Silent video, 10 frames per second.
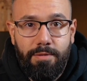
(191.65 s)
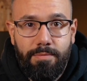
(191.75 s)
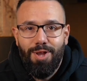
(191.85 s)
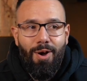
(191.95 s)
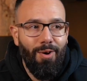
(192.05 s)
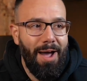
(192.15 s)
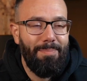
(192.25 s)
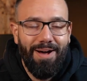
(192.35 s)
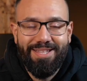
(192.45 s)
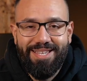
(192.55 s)
So I
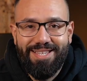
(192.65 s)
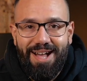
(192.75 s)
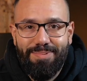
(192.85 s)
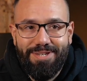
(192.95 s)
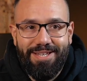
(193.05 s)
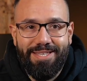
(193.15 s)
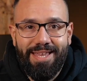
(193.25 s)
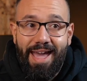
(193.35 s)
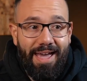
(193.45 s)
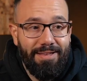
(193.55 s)
bought these options
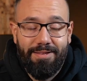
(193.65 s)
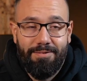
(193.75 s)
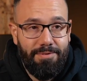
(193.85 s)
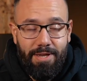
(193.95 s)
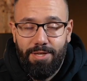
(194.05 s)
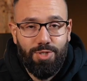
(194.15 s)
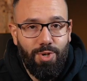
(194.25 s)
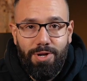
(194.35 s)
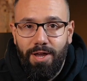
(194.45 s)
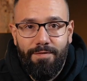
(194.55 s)
and yeah,
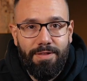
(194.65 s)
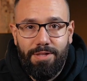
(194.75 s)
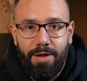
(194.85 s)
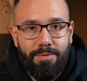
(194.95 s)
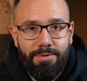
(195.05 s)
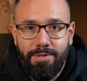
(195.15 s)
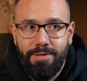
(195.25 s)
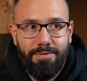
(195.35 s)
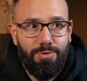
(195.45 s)
sure enough, it doubled,